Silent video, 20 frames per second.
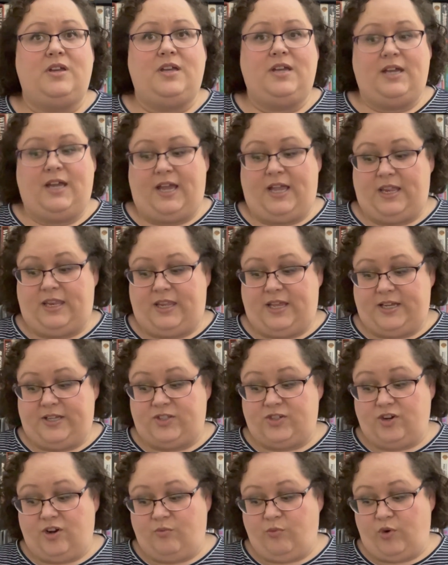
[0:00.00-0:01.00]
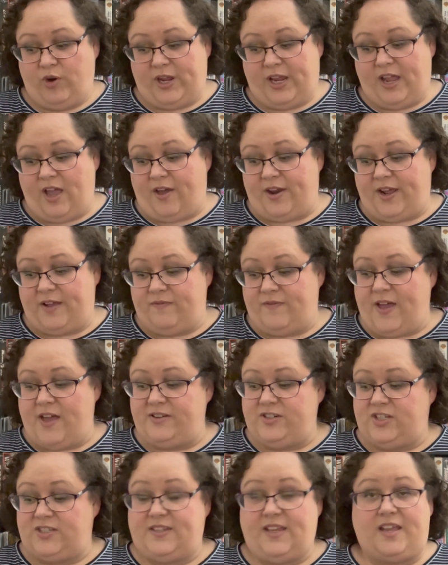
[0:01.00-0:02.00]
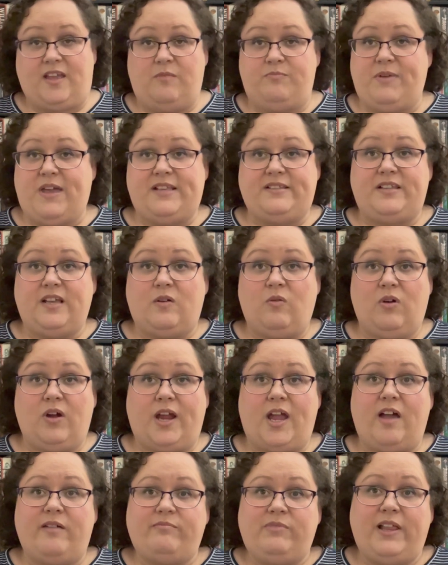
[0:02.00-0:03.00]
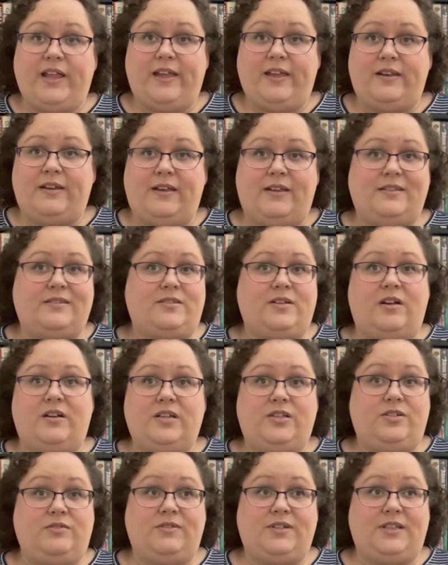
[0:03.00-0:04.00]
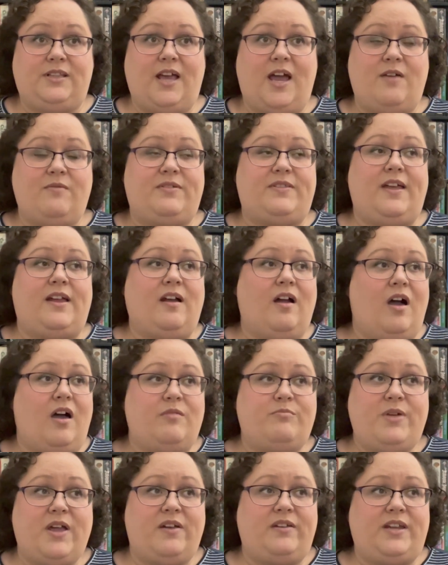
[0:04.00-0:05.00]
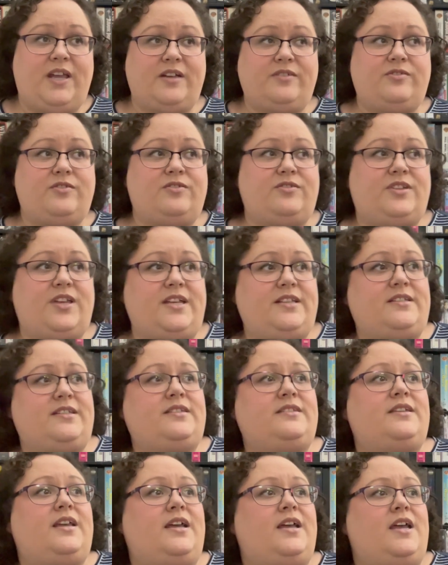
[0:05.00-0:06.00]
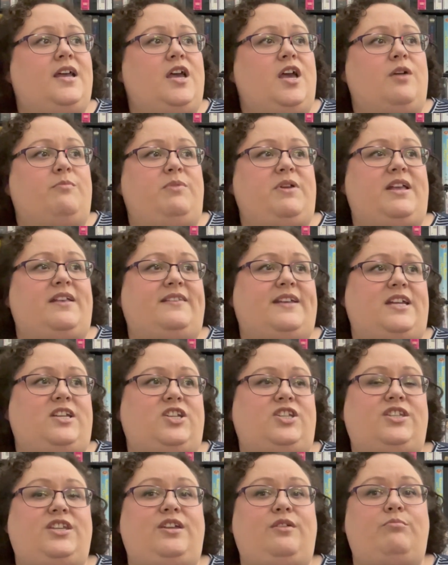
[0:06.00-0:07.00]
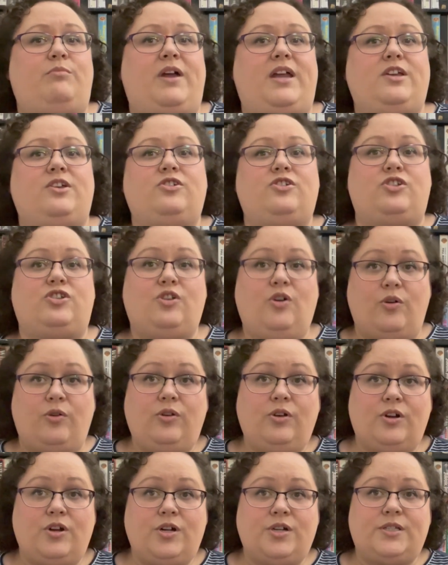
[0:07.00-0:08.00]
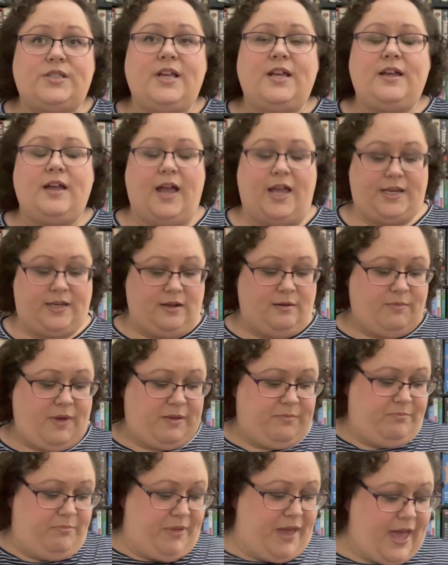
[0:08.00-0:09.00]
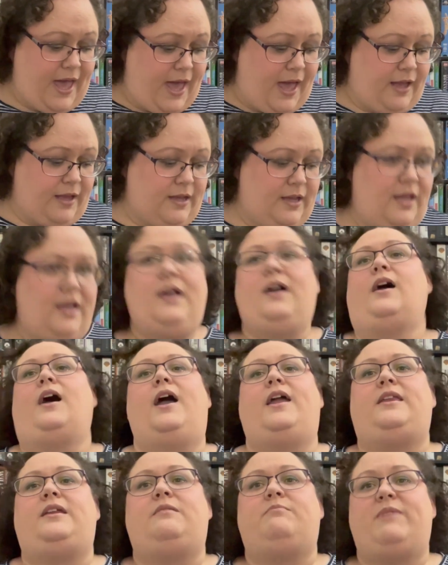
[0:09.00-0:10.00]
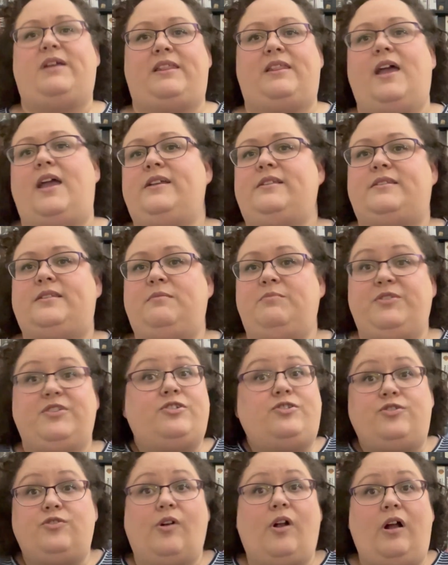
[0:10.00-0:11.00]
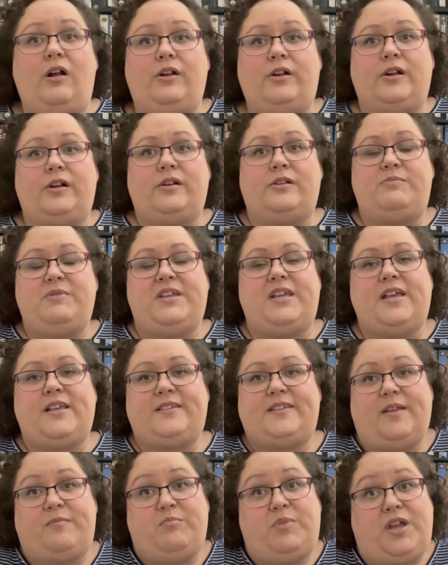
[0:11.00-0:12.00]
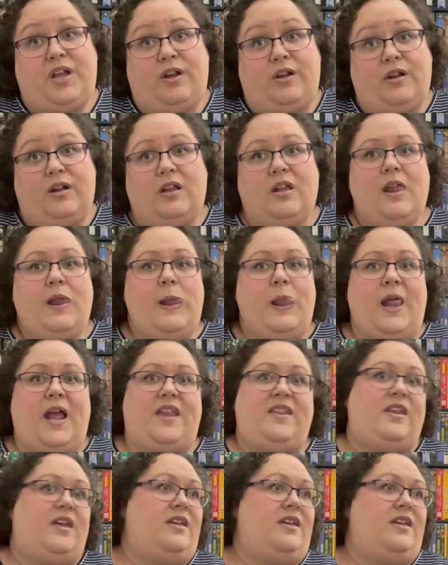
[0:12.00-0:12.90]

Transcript: and I started working out. I found just like a basic workout plan and started doing that with like compound exercises because I just needed my shoulders, I needed my back, I needed my legs to be stronger because I'm bigger. And